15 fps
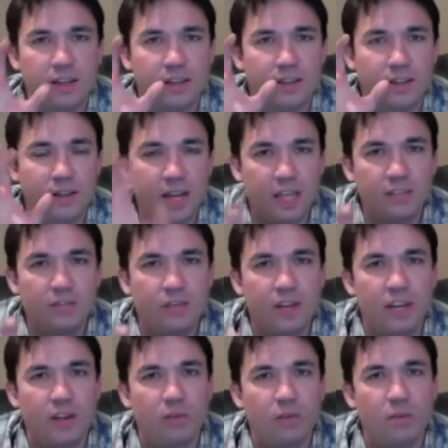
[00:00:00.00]
today's
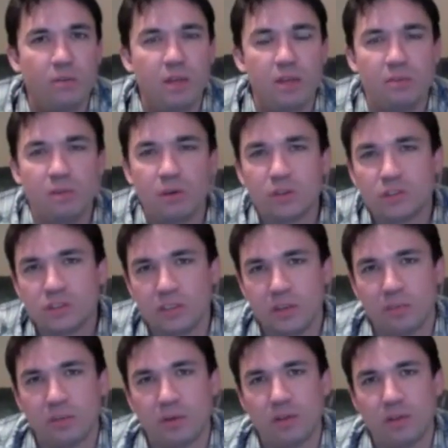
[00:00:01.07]
video will be the most
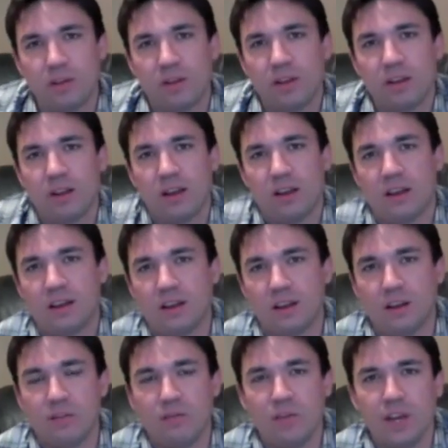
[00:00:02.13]
simple uh,
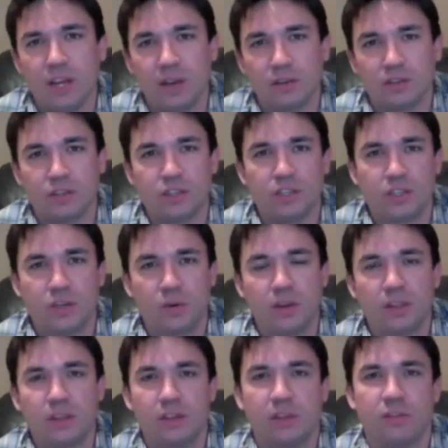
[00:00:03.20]
of videos, just showing
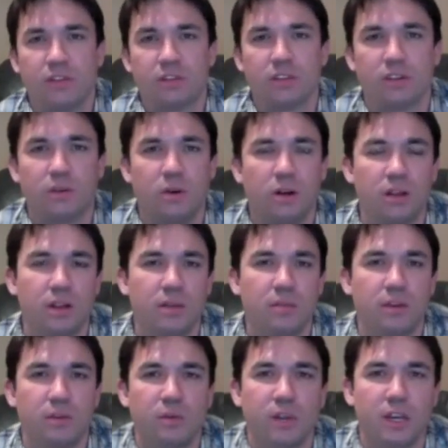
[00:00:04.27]
the difference in quality
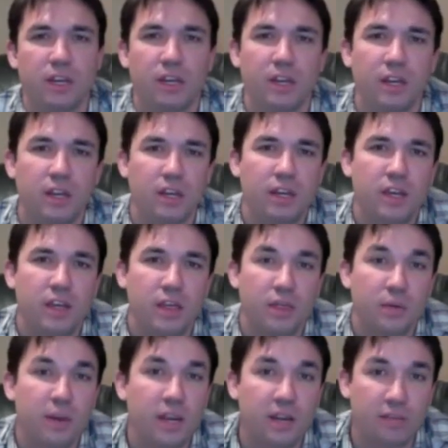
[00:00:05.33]
between
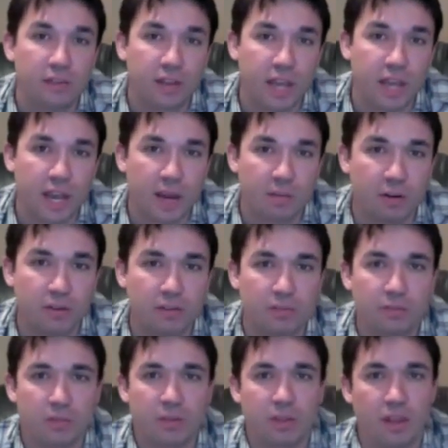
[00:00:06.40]
three different cameras.
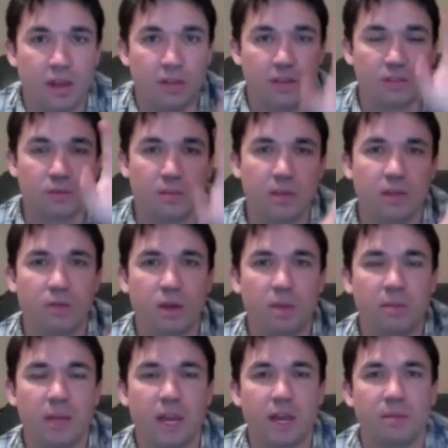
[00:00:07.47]
Now this will be the
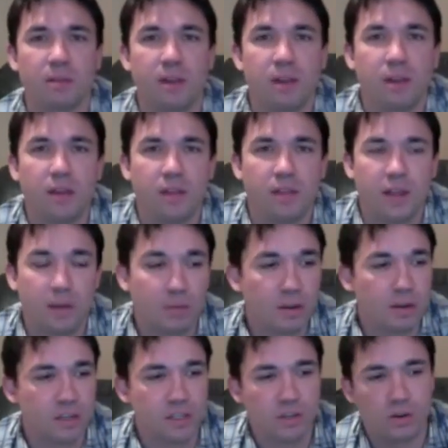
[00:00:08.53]
webcam, then I'm going
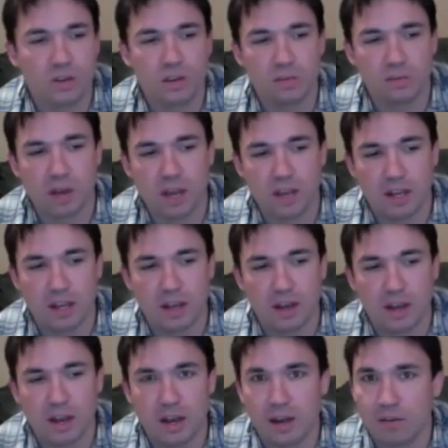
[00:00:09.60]
to show you my
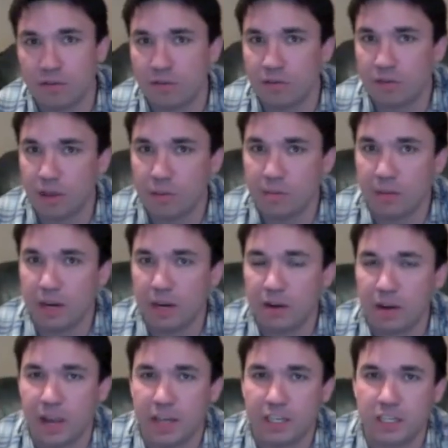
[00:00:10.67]
uh, Flip Mino
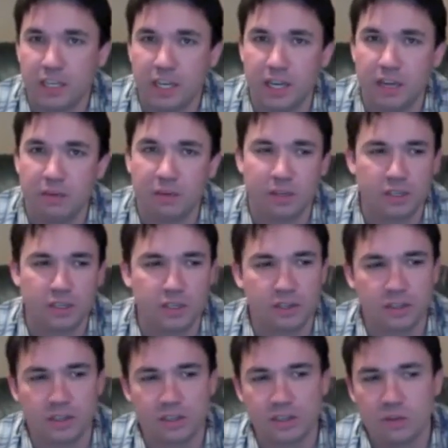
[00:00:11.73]
HD, which is
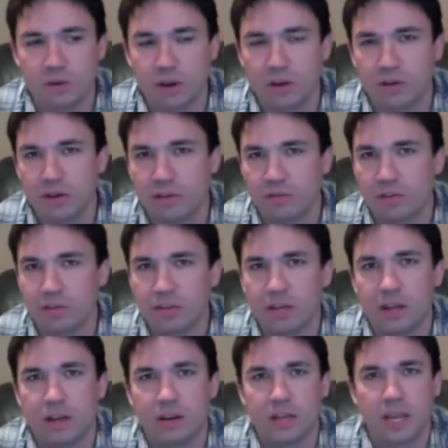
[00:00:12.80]
a
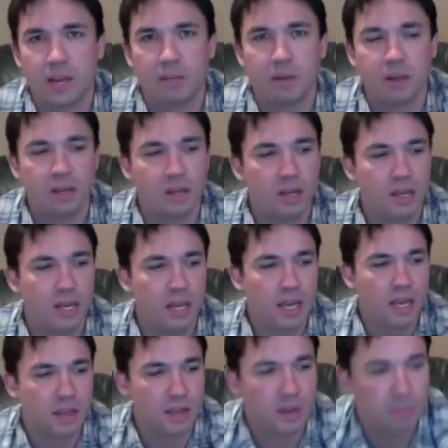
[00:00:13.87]
$250 camera,
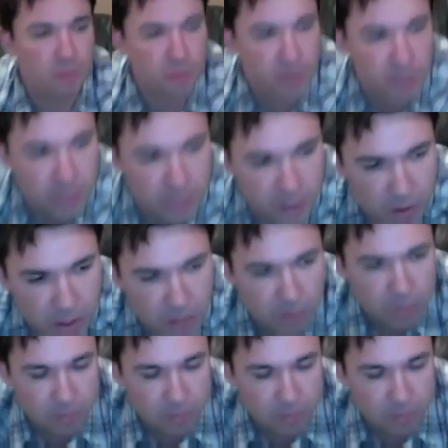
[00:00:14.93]
and then I'm going to show you,